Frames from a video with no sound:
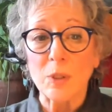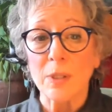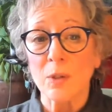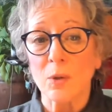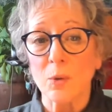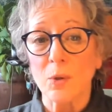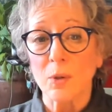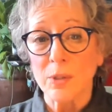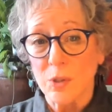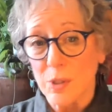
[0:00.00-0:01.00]
and Google
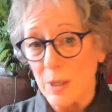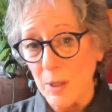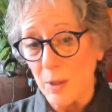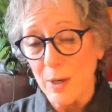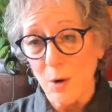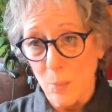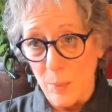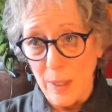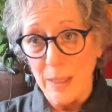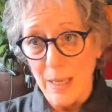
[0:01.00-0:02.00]
is seemingly
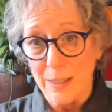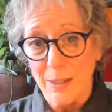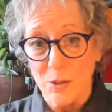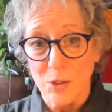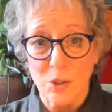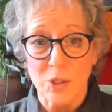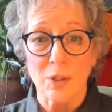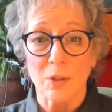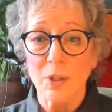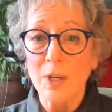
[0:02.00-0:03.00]
hoping that there's still still